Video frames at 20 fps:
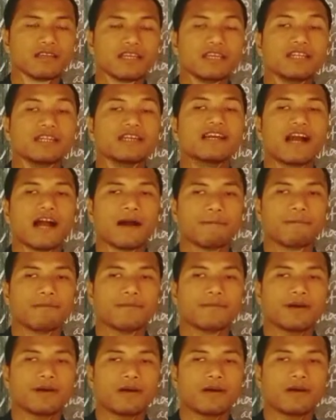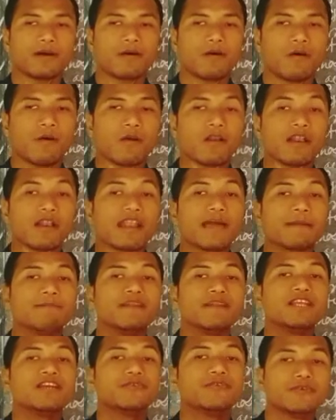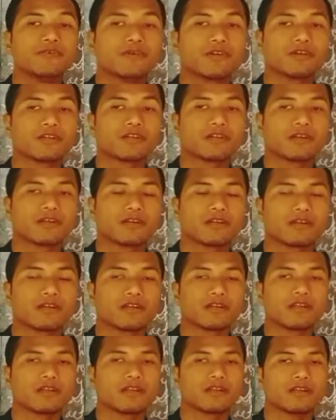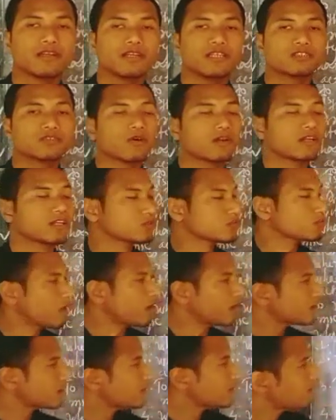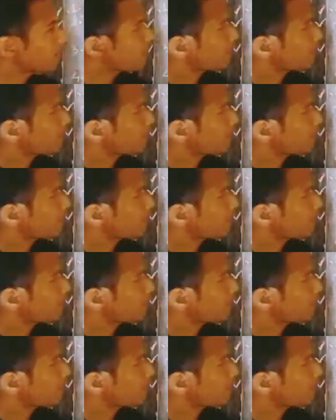income or livelihood is known as what?